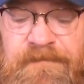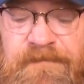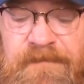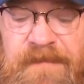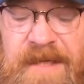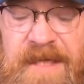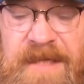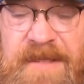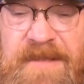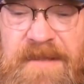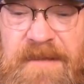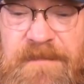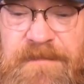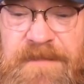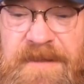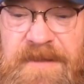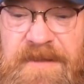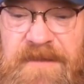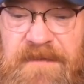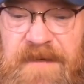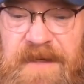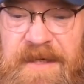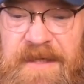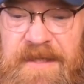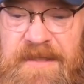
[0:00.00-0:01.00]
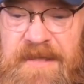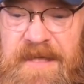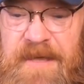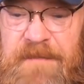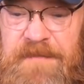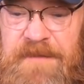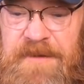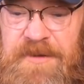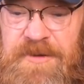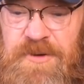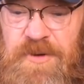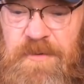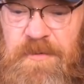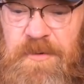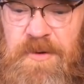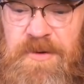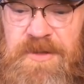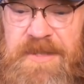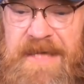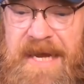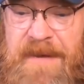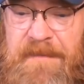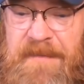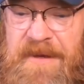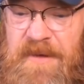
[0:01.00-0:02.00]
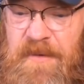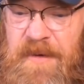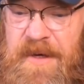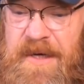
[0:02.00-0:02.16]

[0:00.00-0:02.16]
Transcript: that Pennsylvania State Police trooper, whose name, by the way,